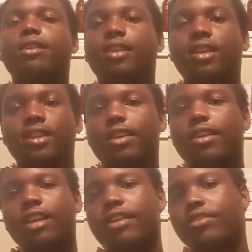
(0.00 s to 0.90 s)
Yeah,
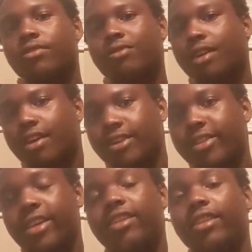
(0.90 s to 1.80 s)
that
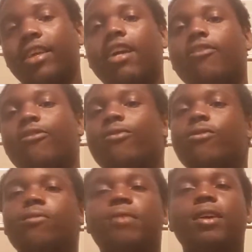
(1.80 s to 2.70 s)
it takes a lot of
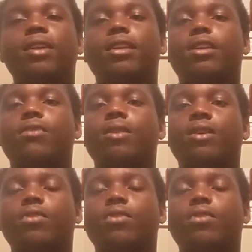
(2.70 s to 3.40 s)
fuel, man, to get over here.